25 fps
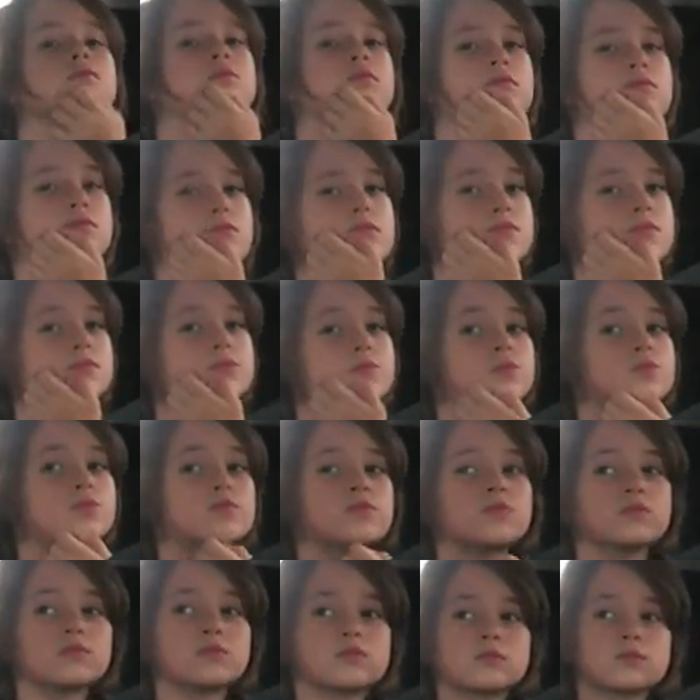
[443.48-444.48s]

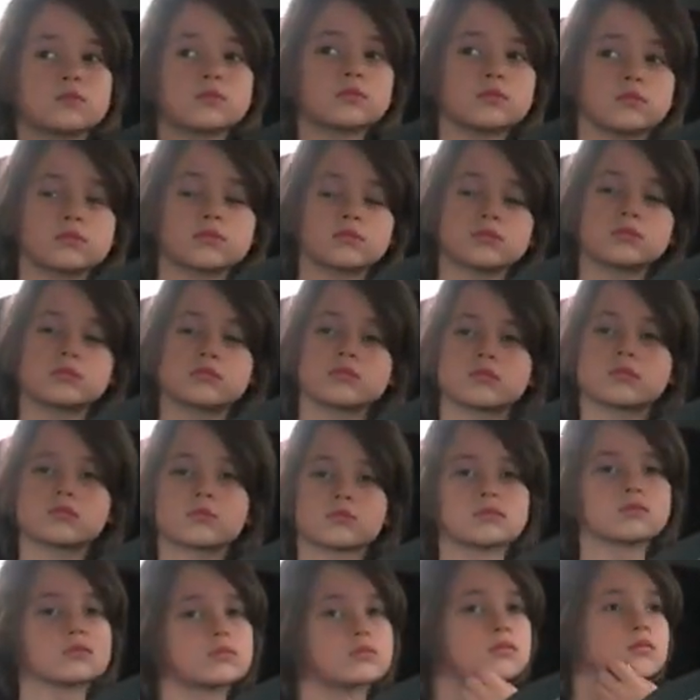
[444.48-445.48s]

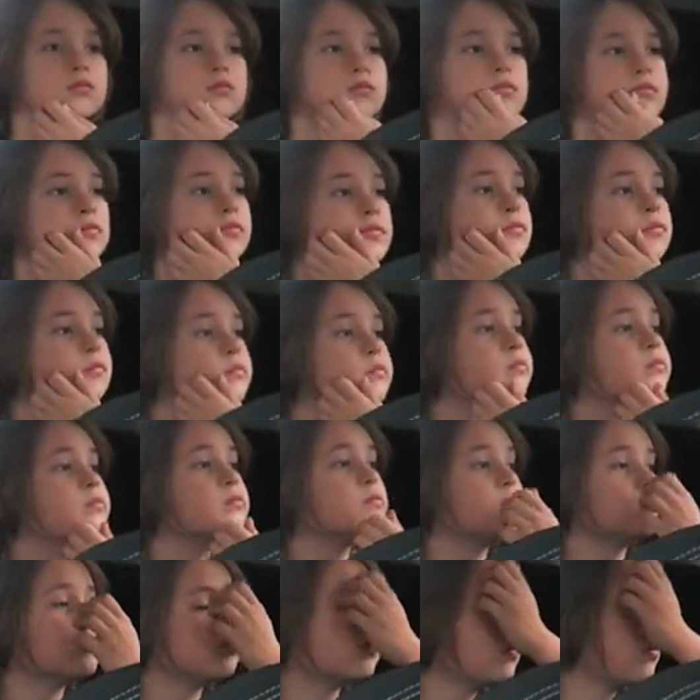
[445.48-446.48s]

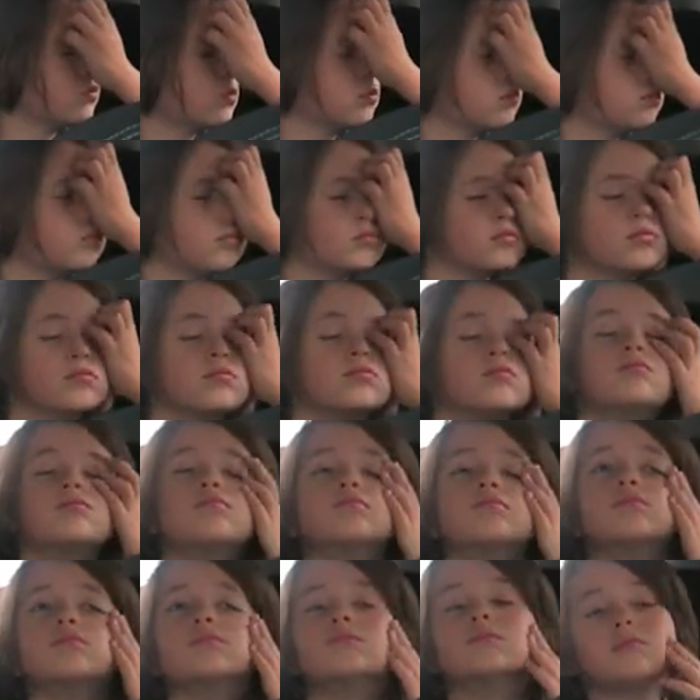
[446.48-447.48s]

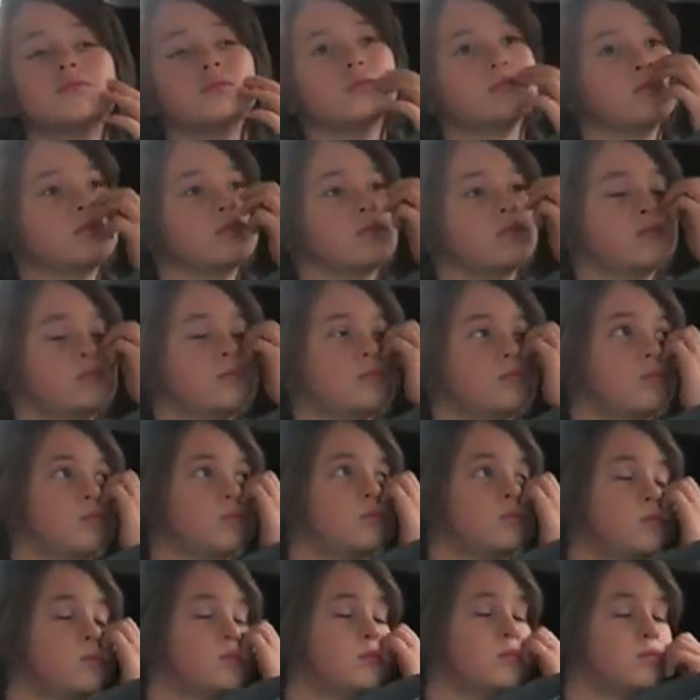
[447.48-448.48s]

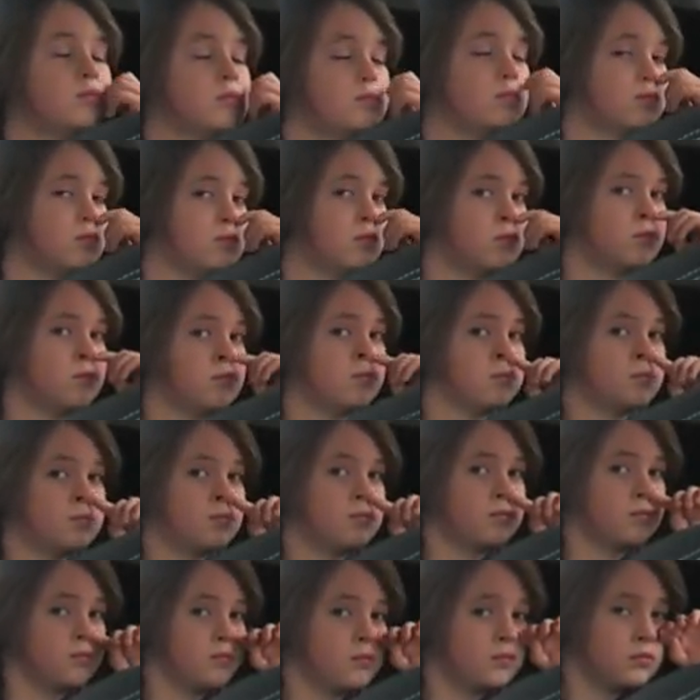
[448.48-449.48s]

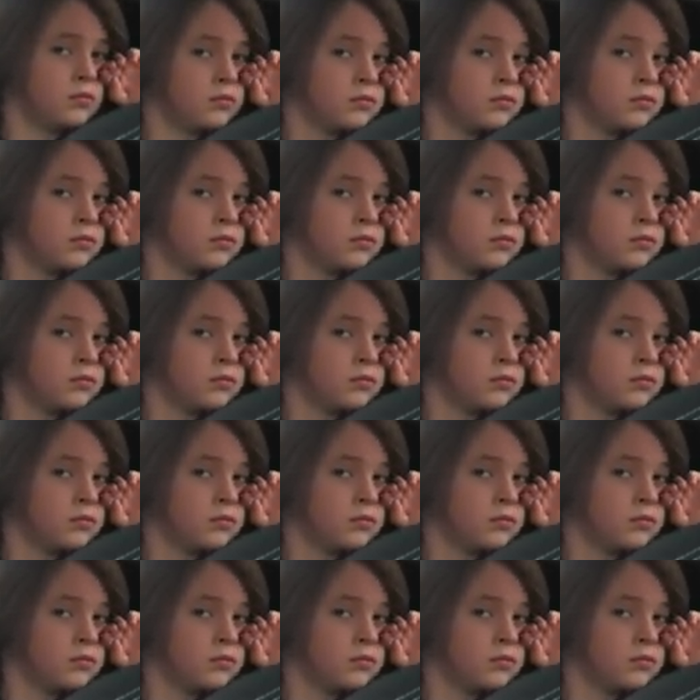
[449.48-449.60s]
[no speech]